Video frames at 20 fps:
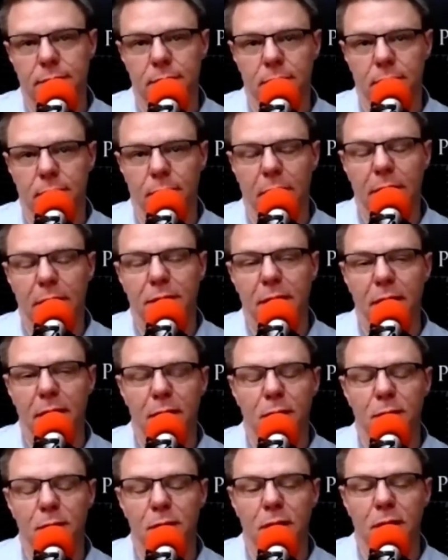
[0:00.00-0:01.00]
let's say
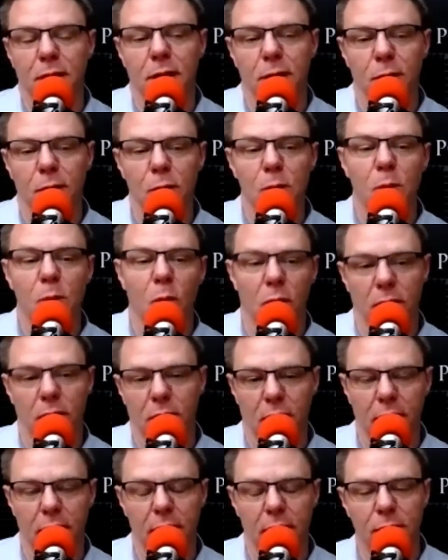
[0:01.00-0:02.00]
there's a newborn, all
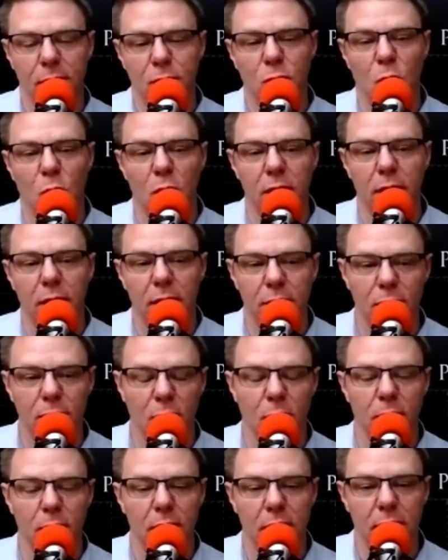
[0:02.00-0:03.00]
right, he's 20, so
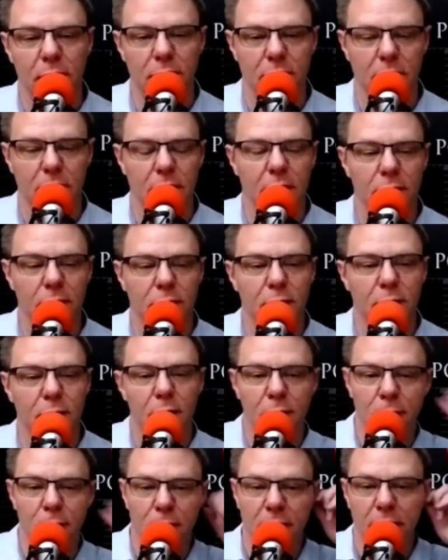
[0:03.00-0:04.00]
he's starting
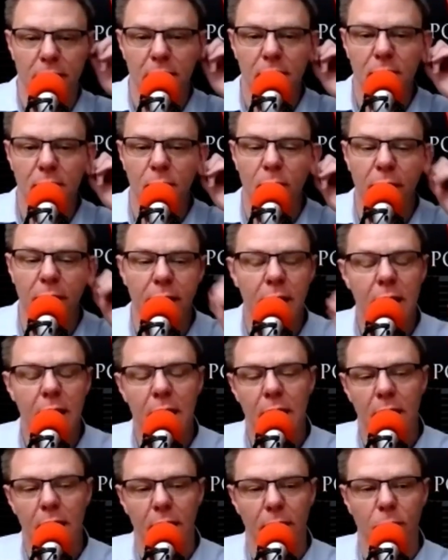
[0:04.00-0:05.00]
early, right?
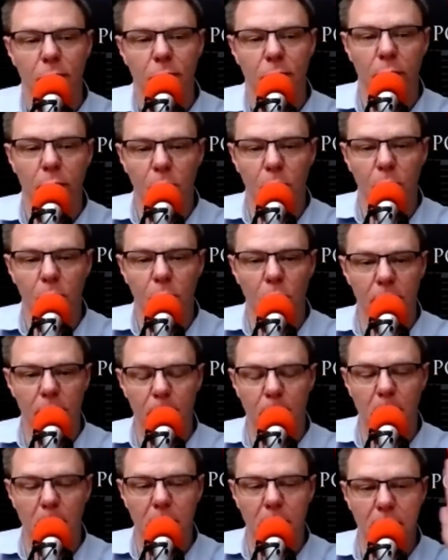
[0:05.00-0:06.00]
If we were to
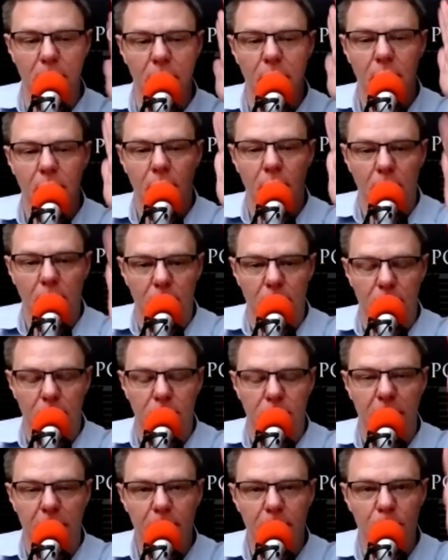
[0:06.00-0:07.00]
put the
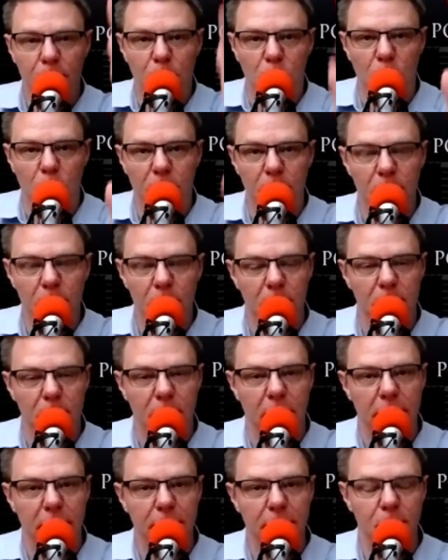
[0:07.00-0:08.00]
same premiums on
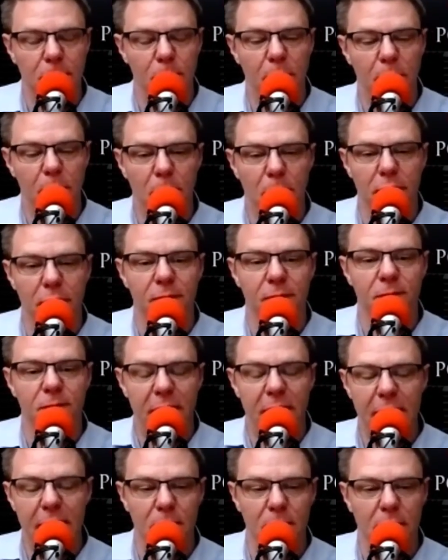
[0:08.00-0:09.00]
each member of the
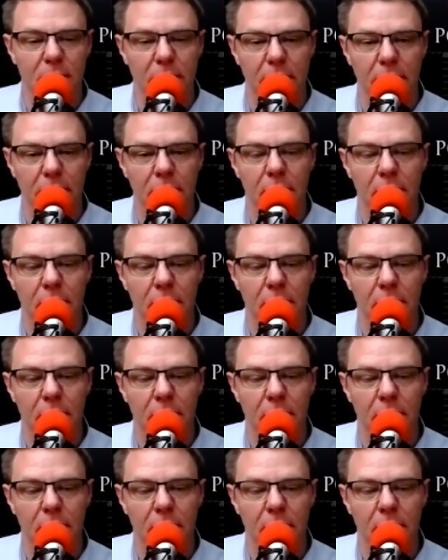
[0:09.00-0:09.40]
family,